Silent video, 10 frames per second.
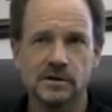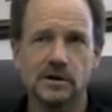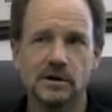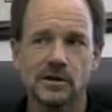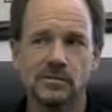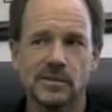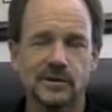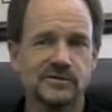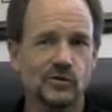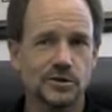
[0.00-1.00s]
I
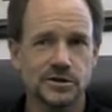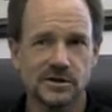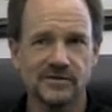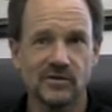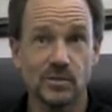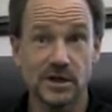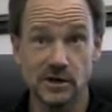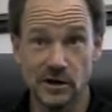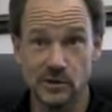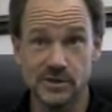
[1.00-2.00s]
was fortunate enough to have a big
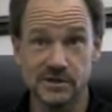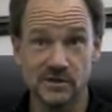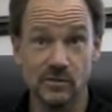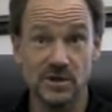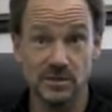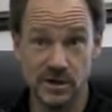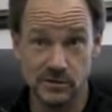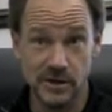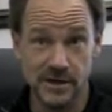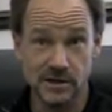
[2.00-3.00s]
yard. We still have a BMX
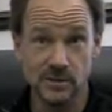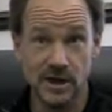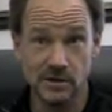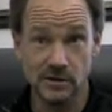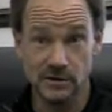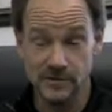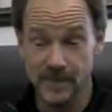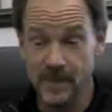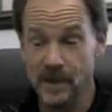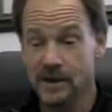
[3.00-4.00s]
track in the backyard.
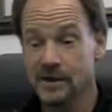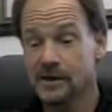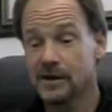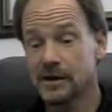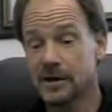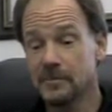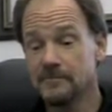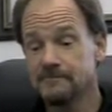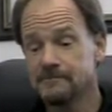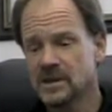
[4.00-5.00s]

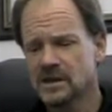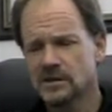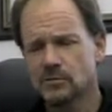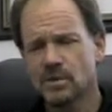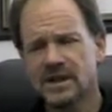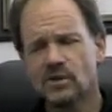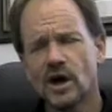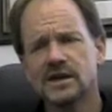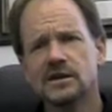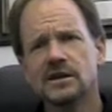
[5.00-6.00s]
But I
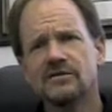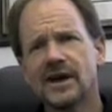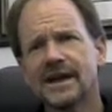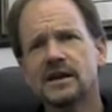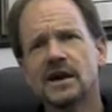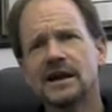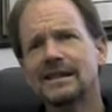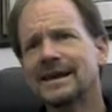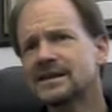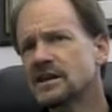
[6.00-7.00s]
thought if I got
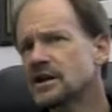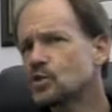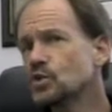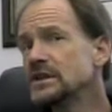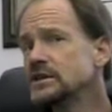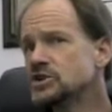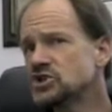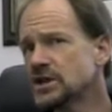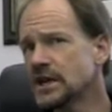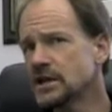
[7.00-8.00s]
elected, I could really
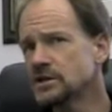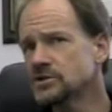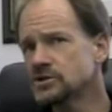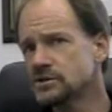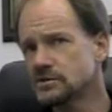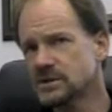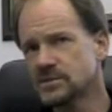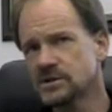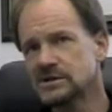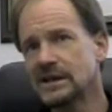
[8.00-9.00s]
change some
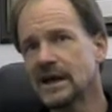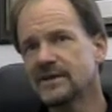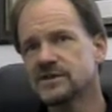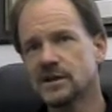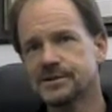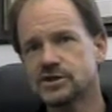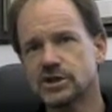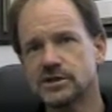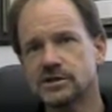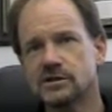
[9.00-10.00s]
of these lives that I was
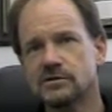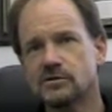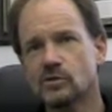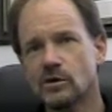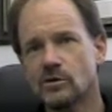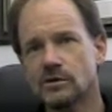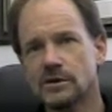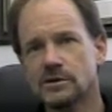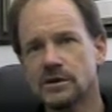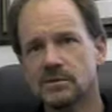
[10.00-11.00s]
changing out on the
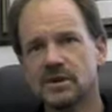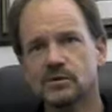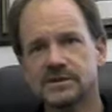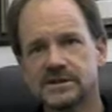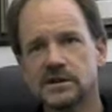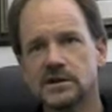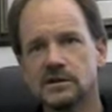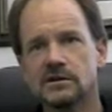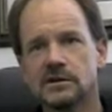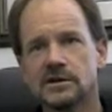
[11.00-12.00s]
road in my own
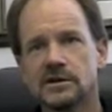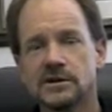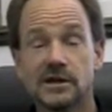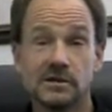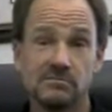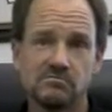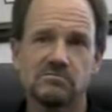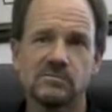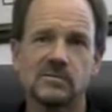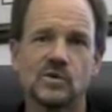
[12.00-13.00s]
city. And
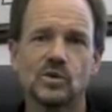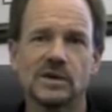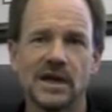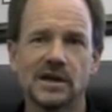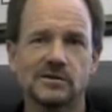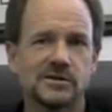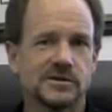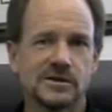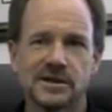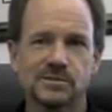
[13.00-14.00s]
doing that. I
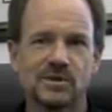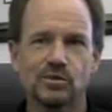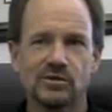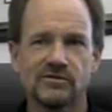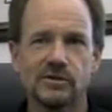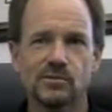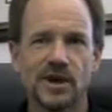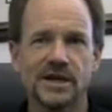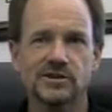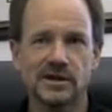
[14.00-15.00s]
guess people could feel the
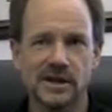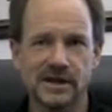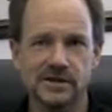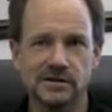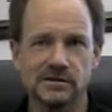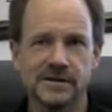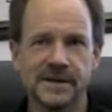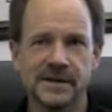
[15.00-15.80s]
passion. I got elected.